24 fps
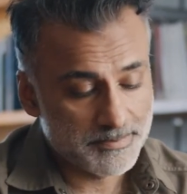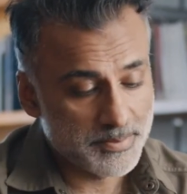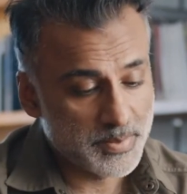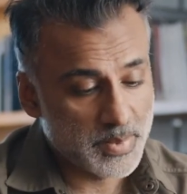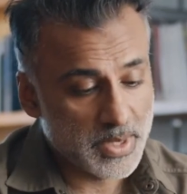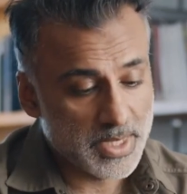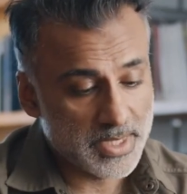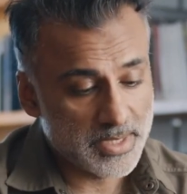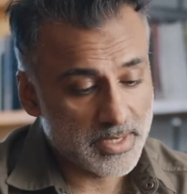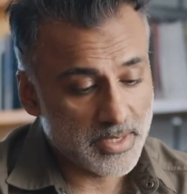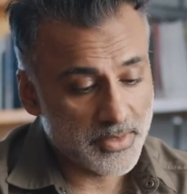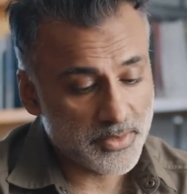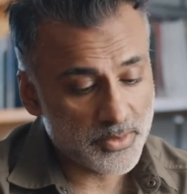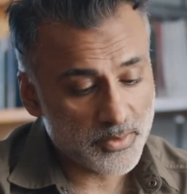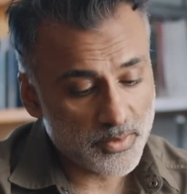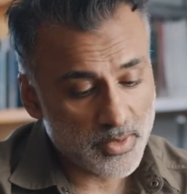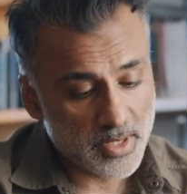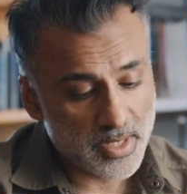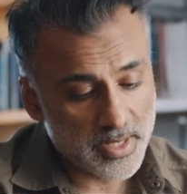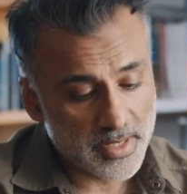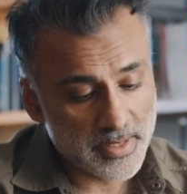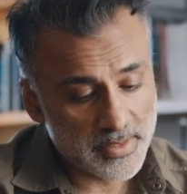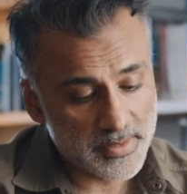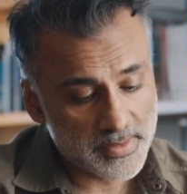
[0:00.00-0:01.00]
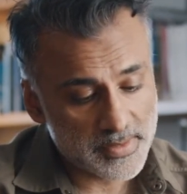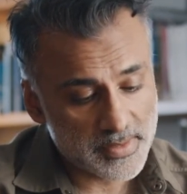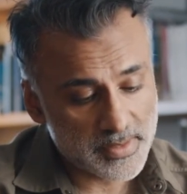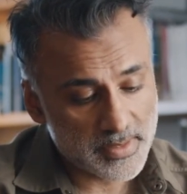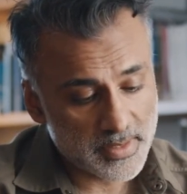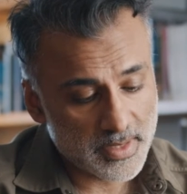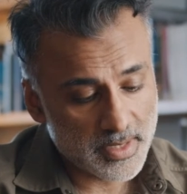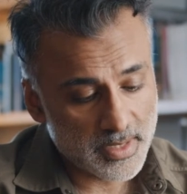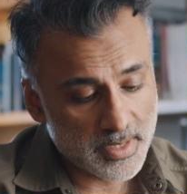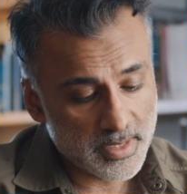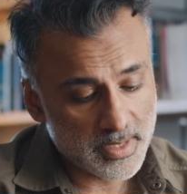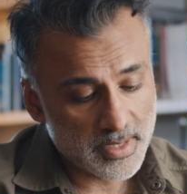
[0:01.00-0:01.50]
But otherwise,
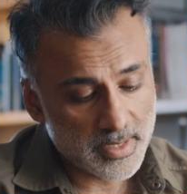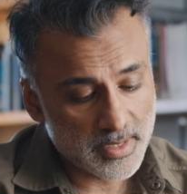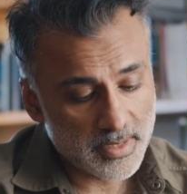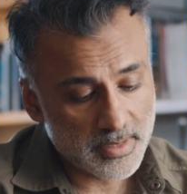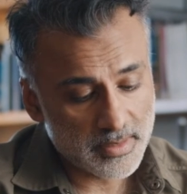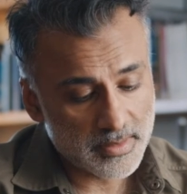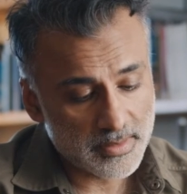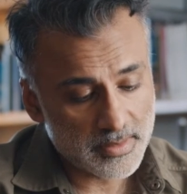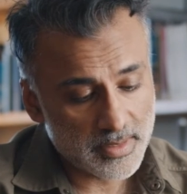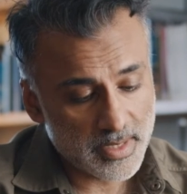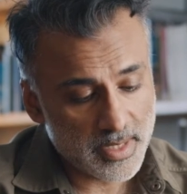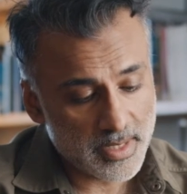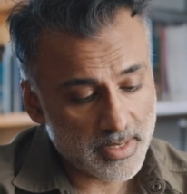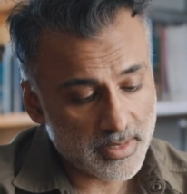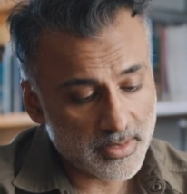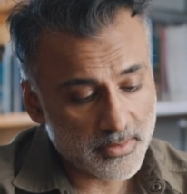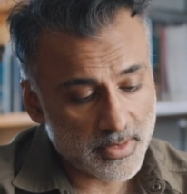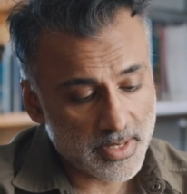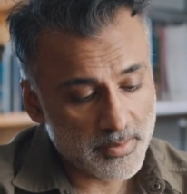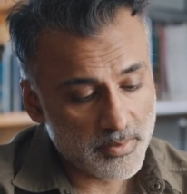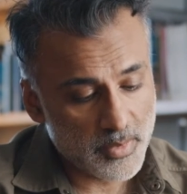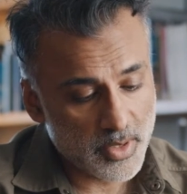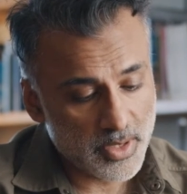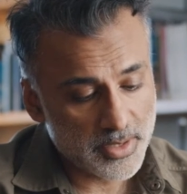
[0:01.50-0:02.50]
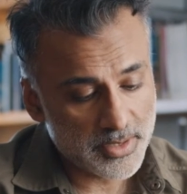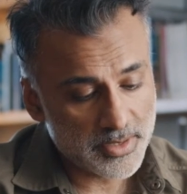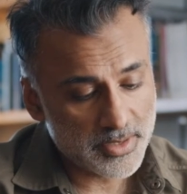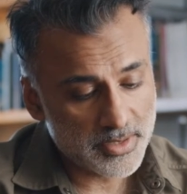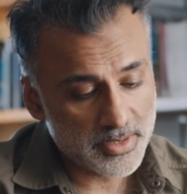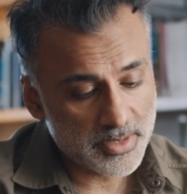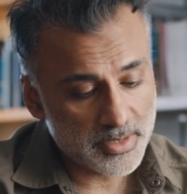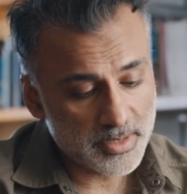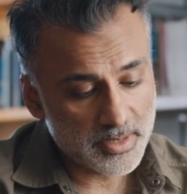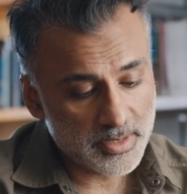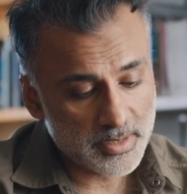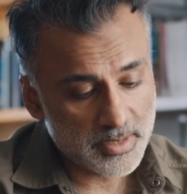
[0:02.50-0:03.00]
yeah, great
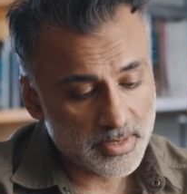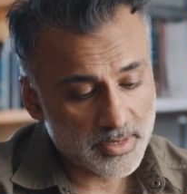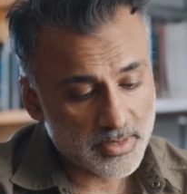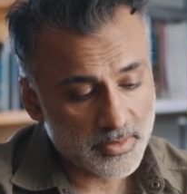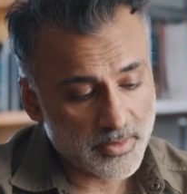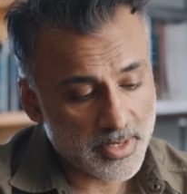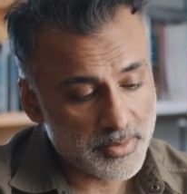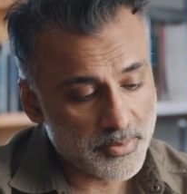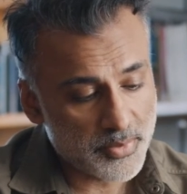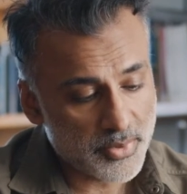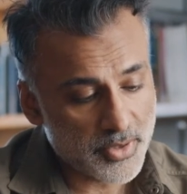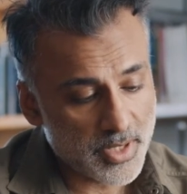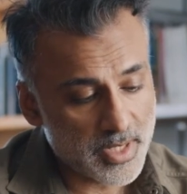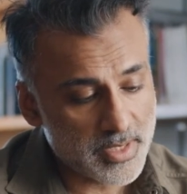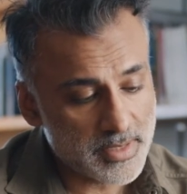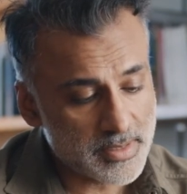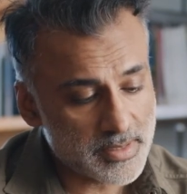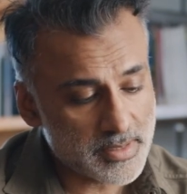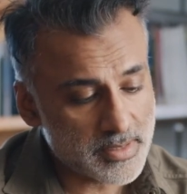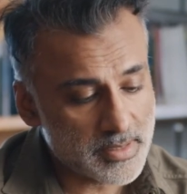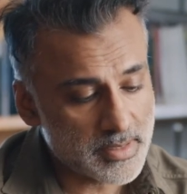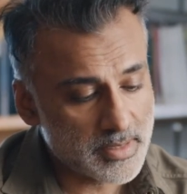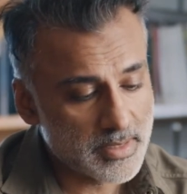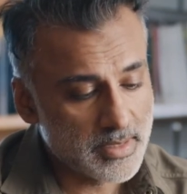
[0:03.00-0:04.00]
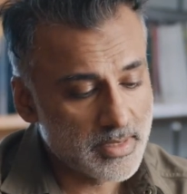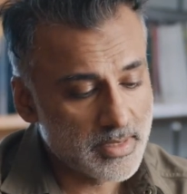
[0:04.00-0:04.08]
monitor, great price,